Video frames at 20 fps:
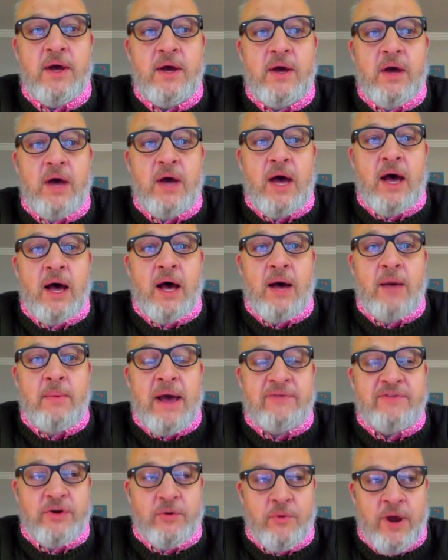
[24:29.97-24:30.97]

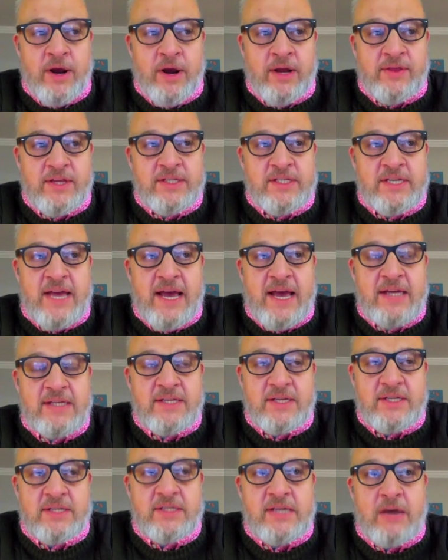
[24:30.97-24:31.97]
after running this test,
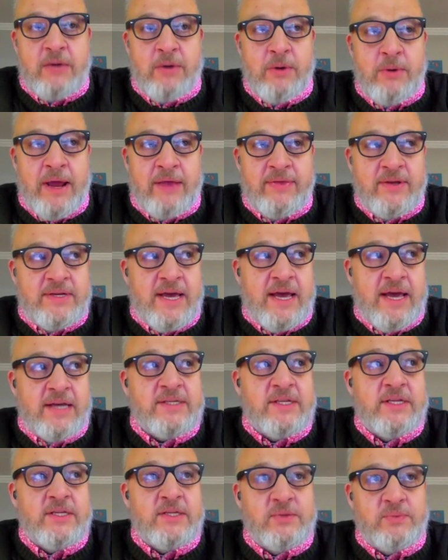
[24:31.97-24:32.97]
this is how we ran the
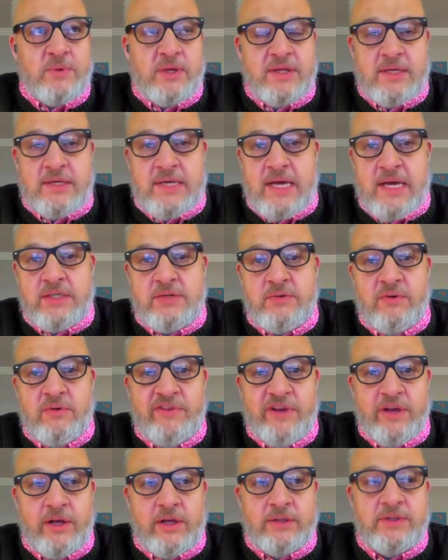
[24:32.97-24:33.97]
test, this is what the test
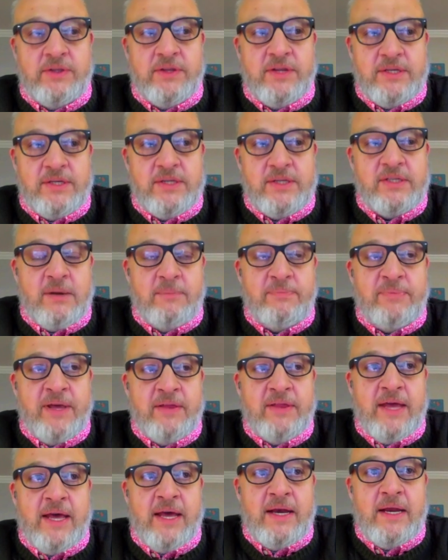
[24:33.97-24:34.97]
revealed, this is something
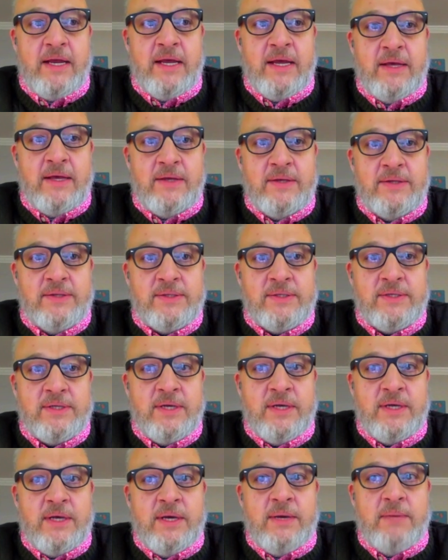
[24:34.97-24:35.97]
that is
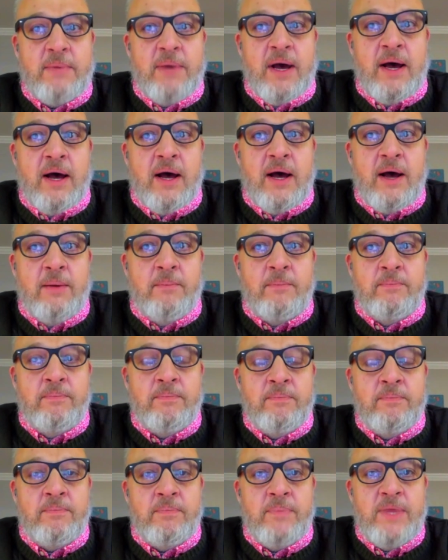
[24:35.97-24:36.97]

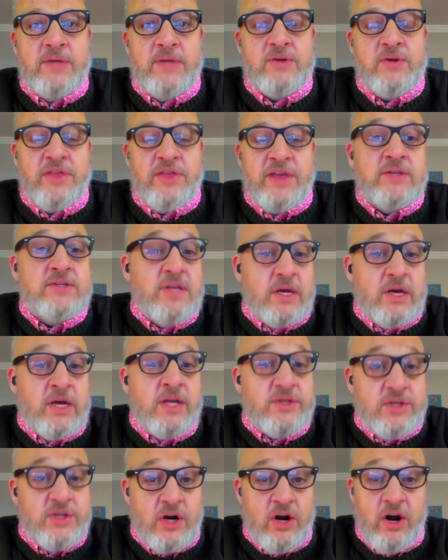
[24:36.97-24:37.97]
these are things that
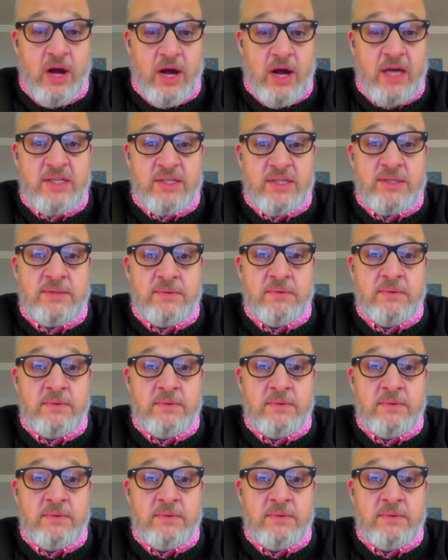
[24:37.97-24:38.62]
concern us,